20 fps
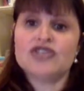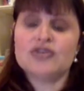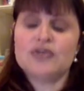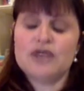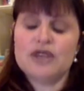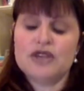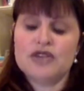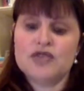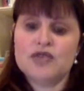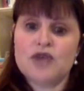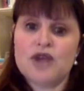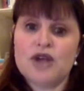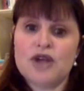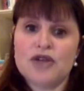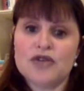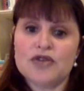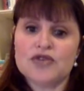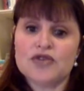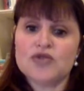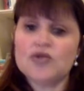doing as well
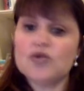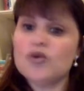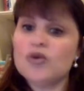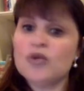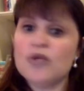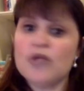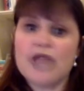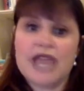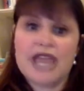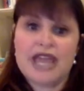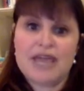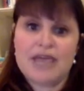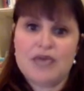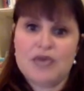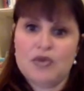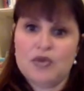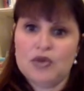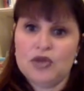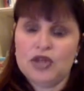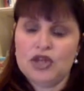in school and they had
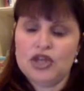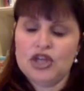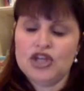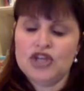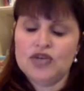been really